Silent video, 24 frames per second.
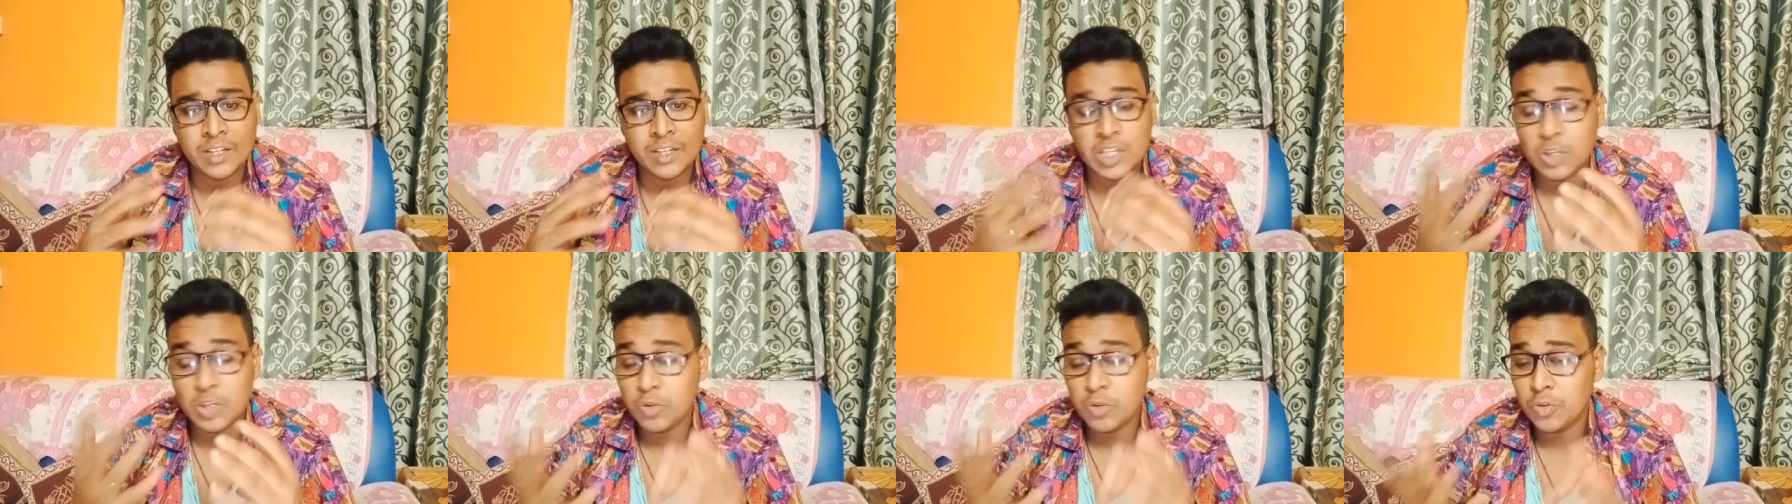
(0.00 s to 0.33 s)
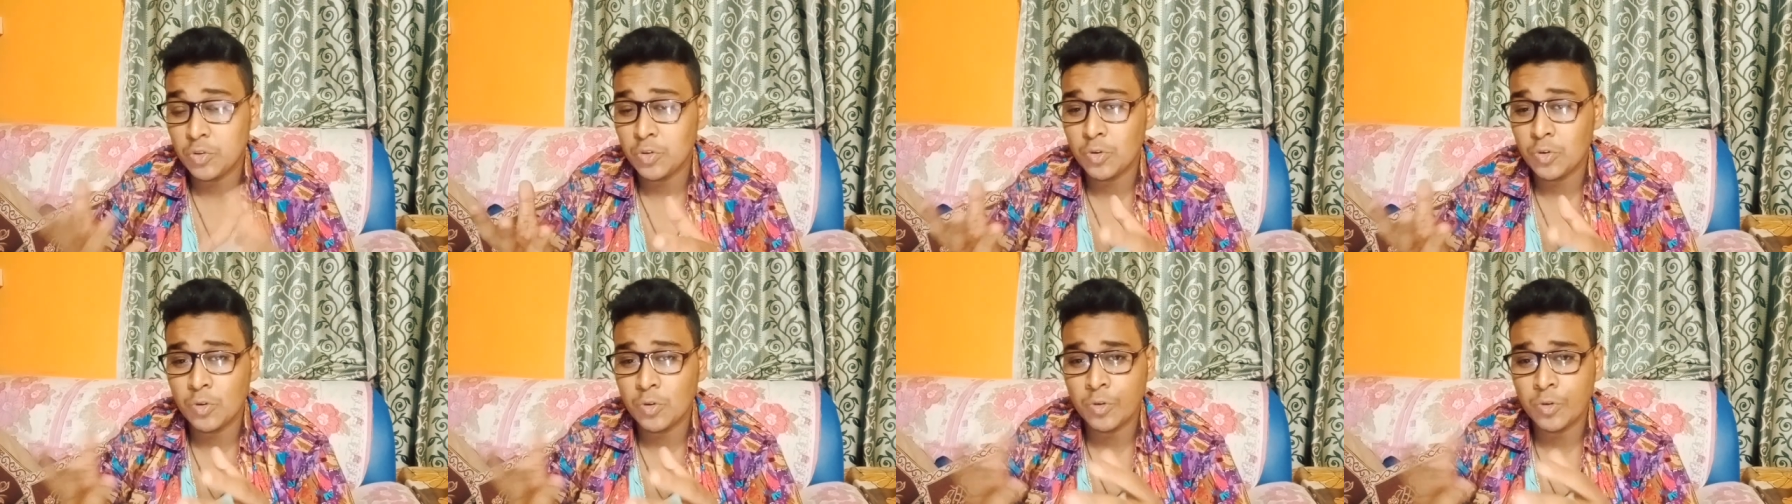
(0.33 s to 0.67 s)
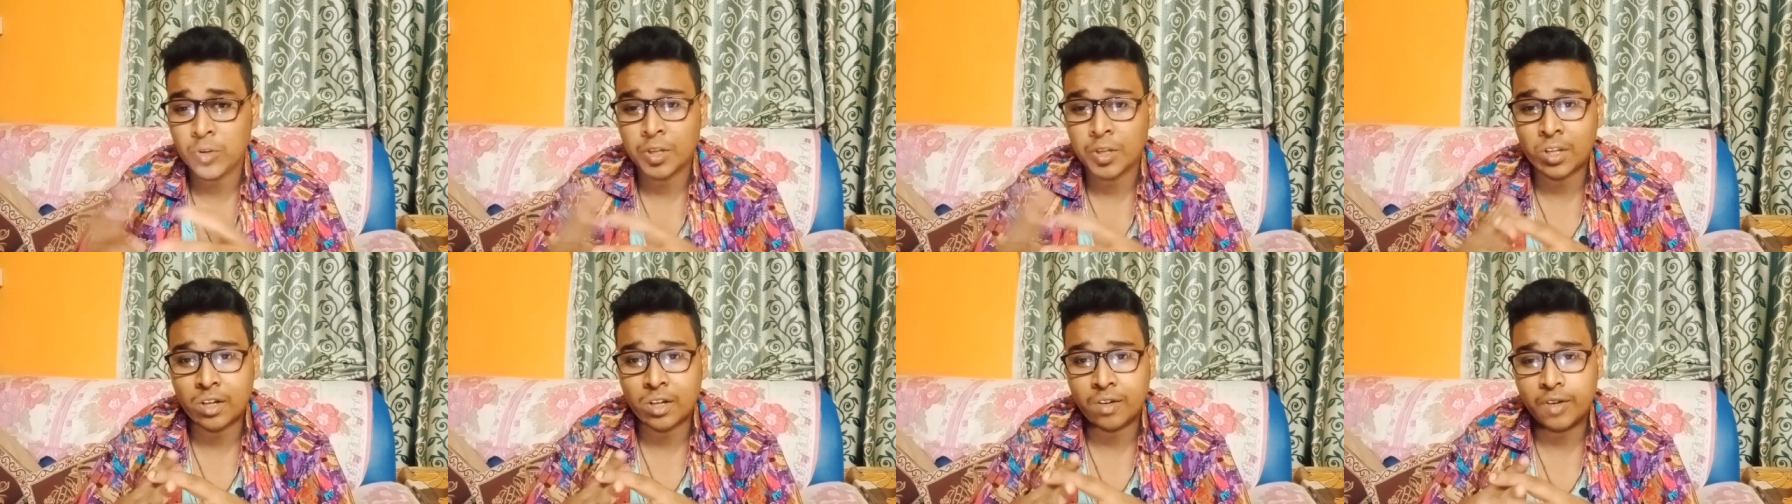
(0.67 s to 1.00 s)
he used to
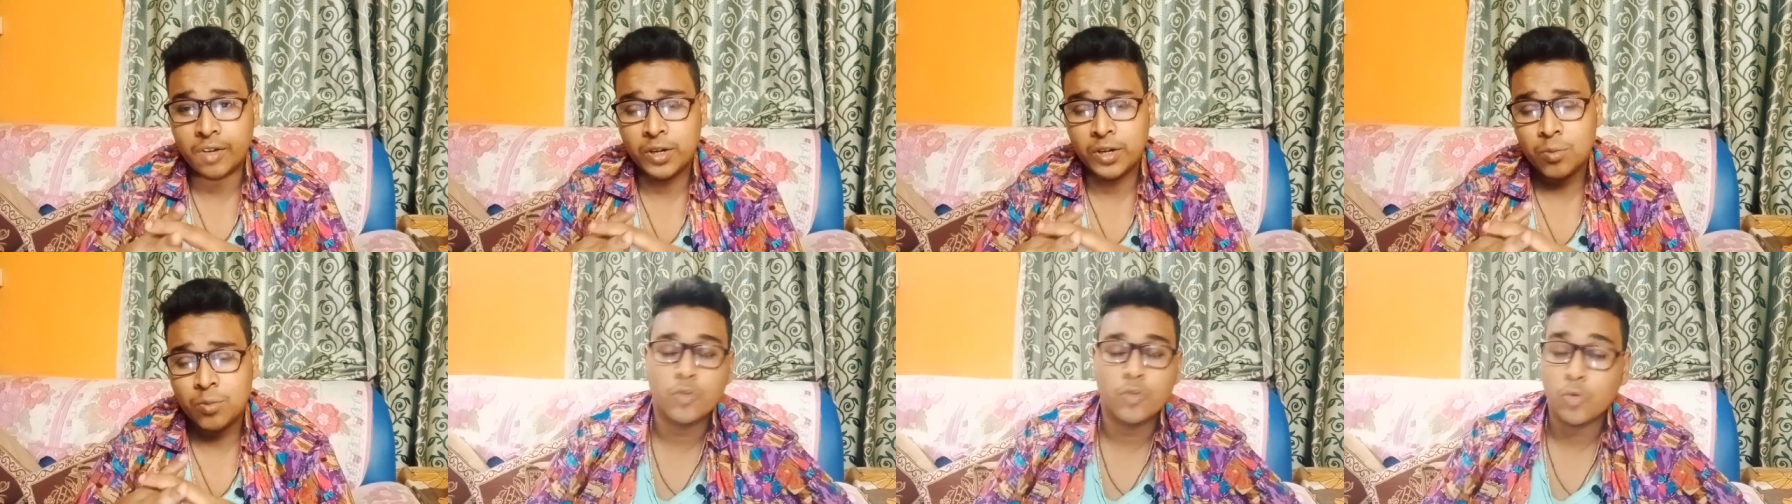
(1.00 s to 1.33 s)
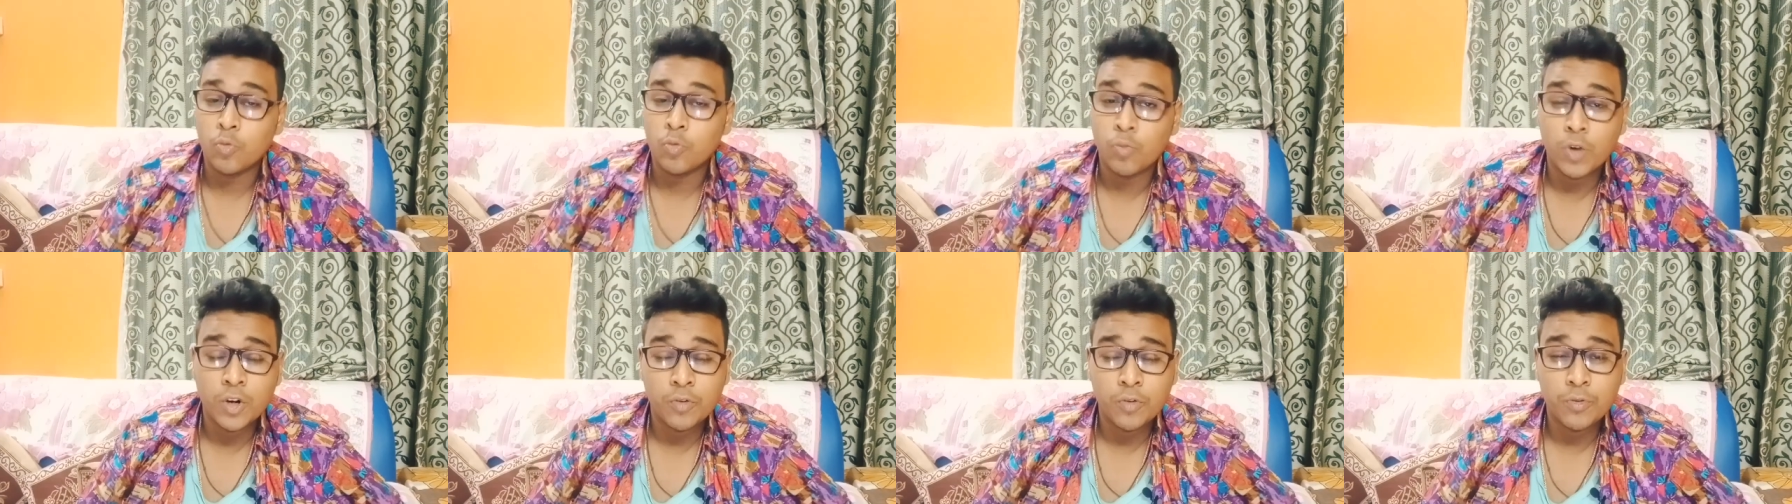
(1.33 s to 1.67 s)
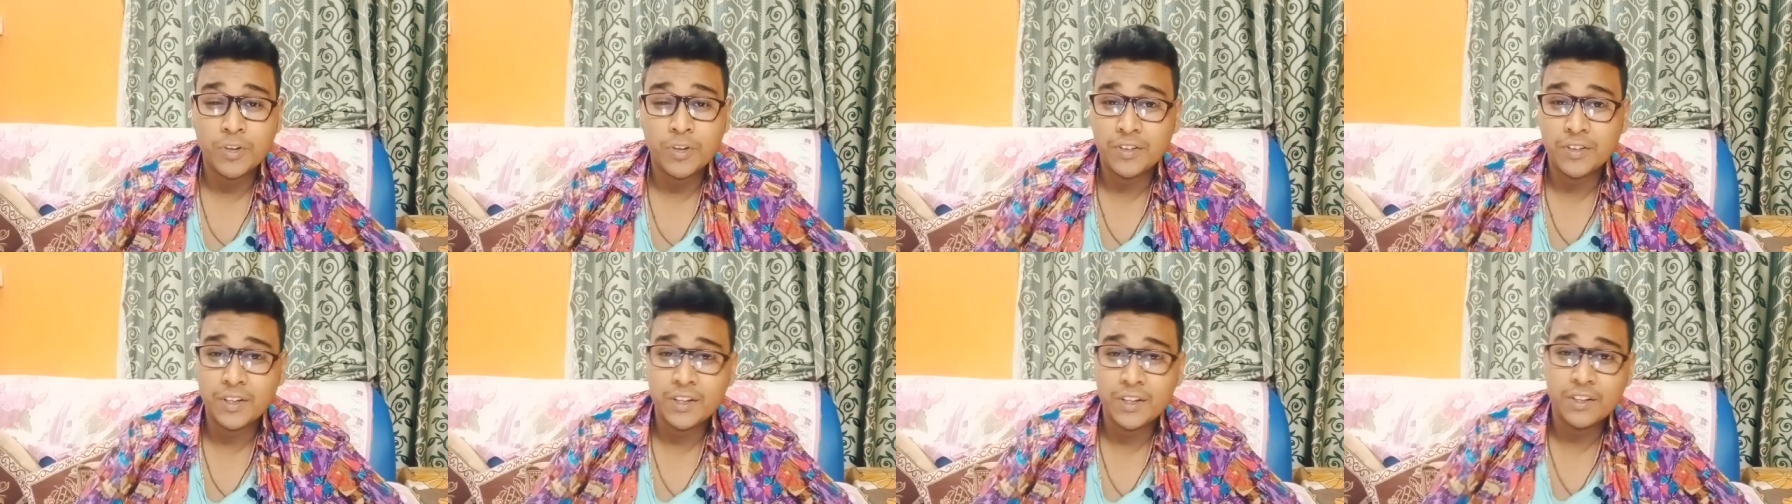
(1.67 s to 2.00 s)
go there. What
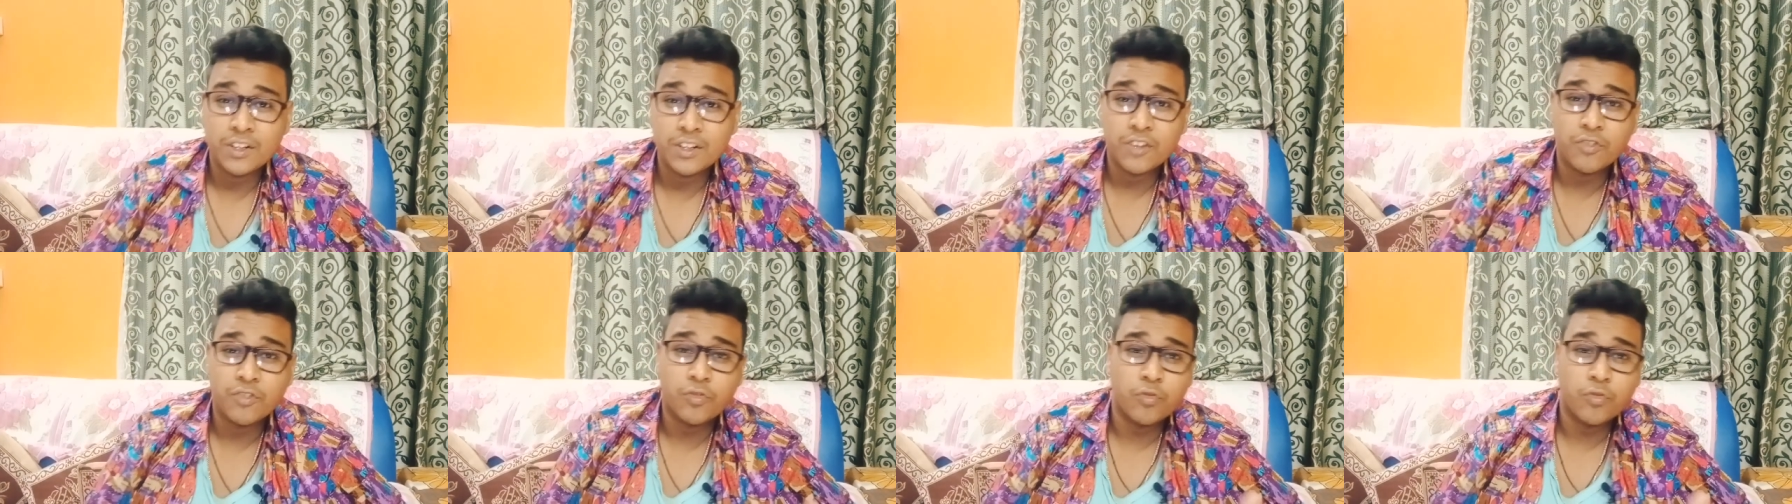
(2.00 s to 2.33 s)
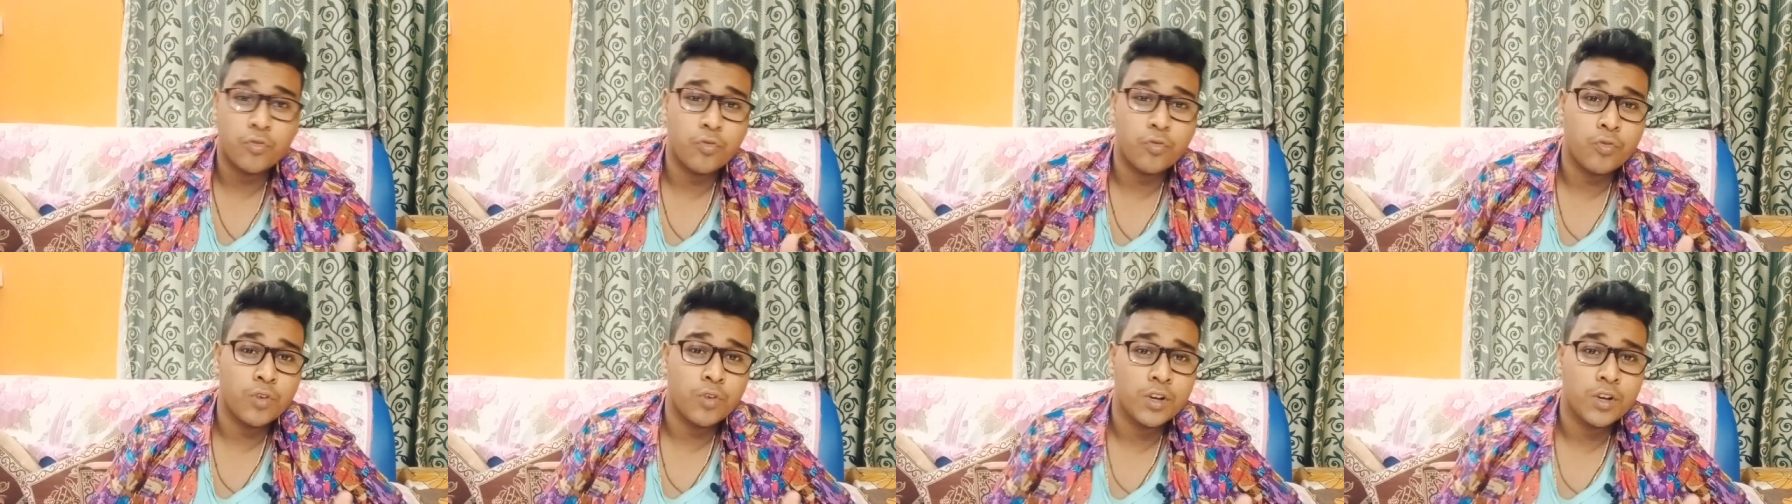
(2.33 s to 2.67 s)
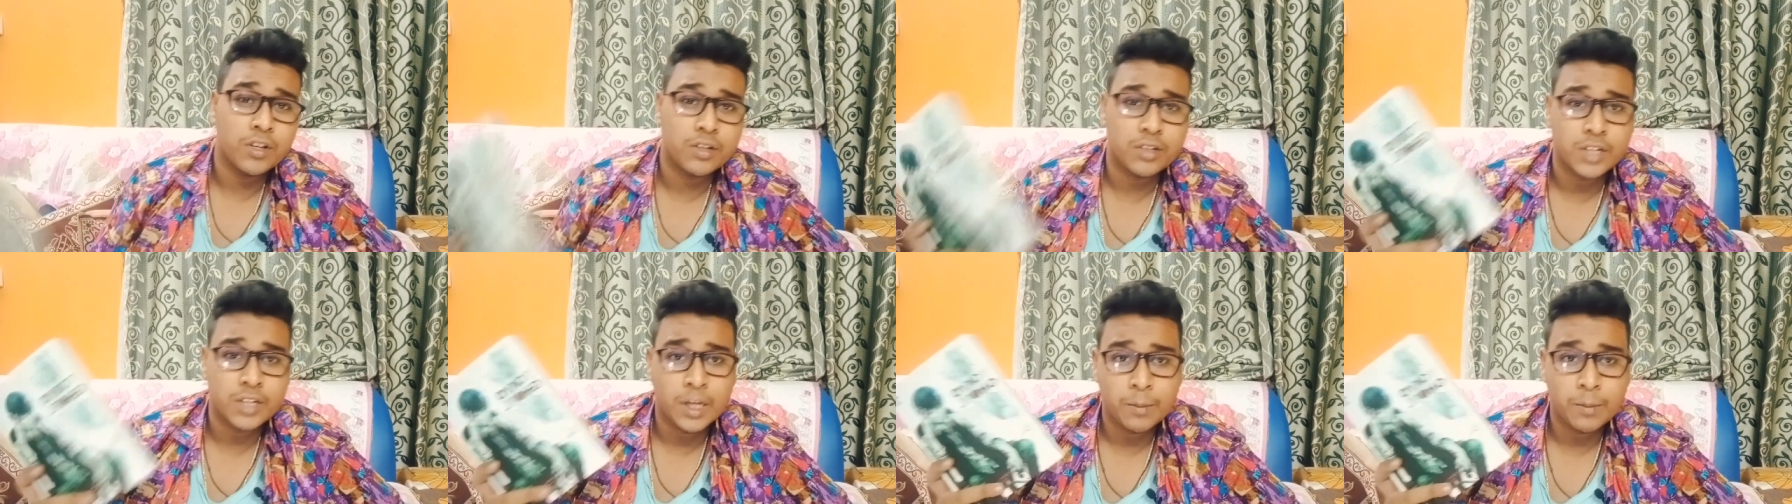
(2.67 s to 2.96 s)
we see in the first